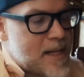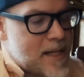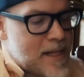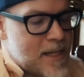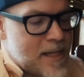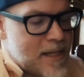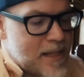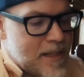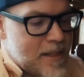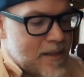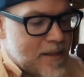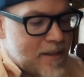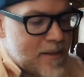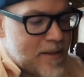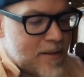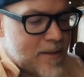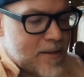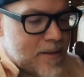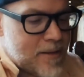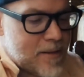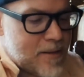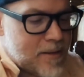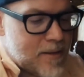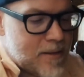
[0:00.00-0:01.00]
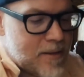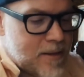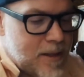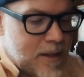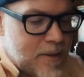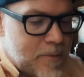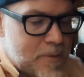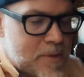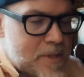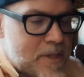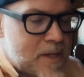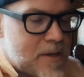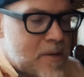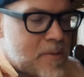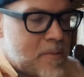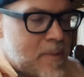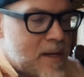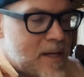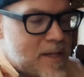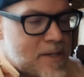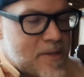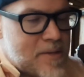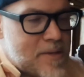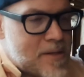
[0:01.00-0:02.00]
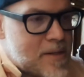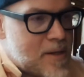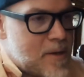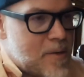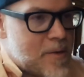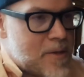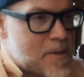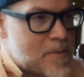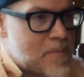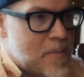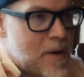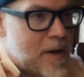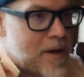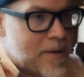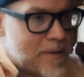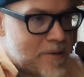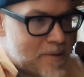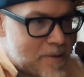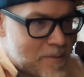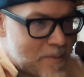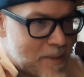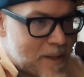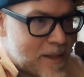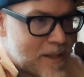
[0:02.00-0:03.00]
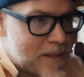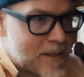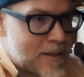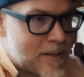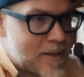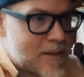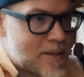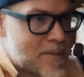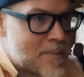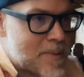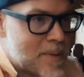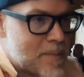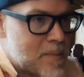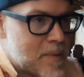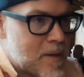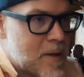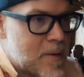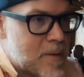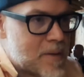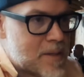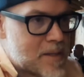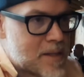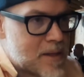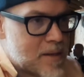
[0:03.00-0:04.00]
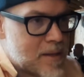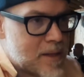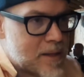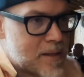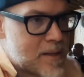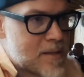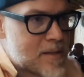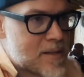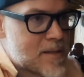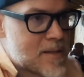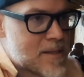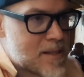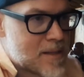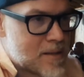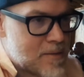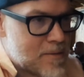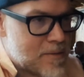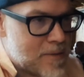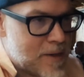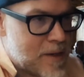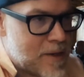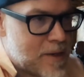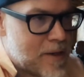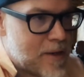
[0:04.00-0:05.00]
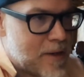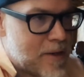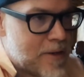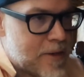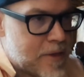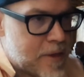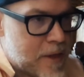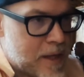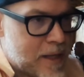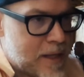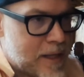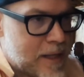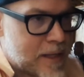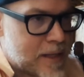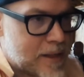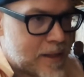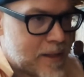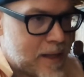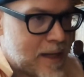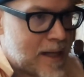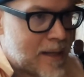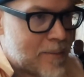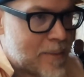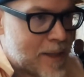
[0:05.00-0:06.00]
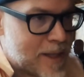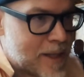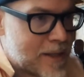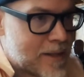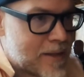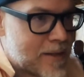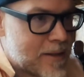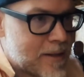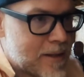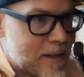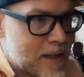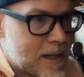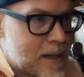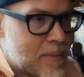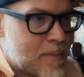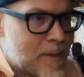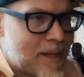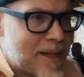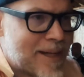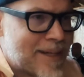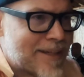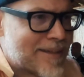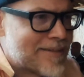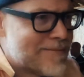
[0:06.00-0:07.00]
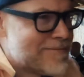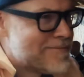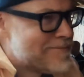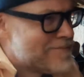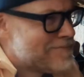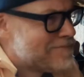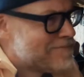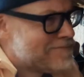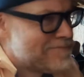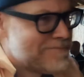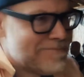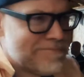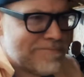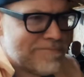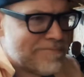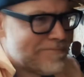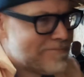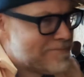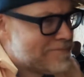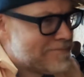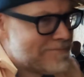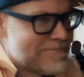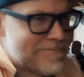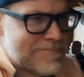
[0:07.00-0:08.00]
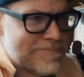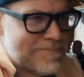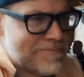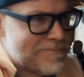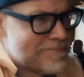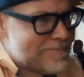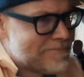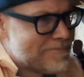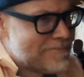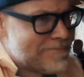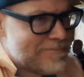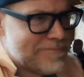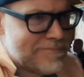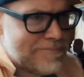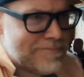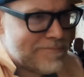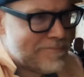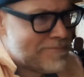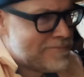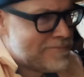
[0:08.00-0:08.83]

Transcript: say, like with Southern Bastards, it always bothers me because people always get like, "This is a very authentic comic," and I'm like, "That's an interesting